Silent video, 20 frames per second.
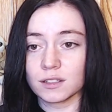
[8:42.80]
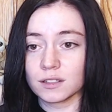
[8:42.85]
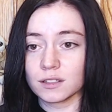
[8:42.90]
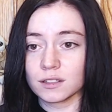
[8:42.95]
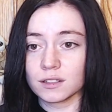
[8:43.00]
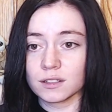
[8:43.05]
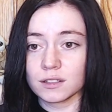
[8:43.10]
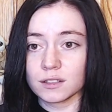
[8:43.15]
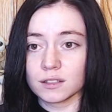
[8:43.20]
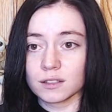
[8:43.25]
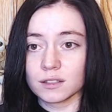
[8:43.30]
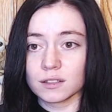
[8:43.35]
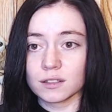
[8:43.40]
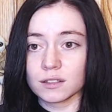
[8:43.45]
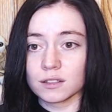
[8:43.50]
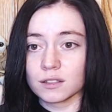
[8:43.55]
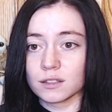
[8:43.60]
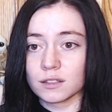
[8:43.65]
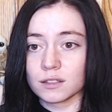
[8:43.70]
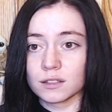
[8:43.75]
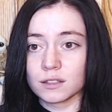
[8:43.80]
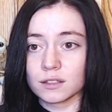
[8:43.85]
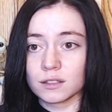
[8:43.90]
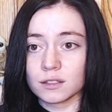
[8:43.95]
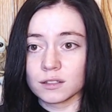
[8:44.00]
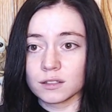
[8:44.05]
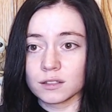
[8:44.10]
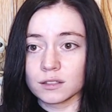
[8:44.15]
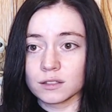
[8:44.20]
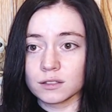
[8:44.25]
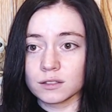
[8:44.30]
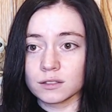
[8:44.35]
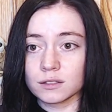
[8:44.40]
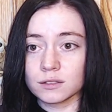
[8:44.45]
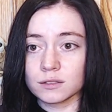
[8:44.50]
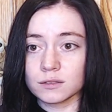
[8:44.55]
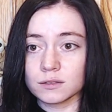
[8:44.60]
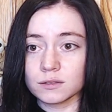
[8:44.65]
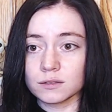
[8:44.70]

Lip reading: No one is speaking in this clip.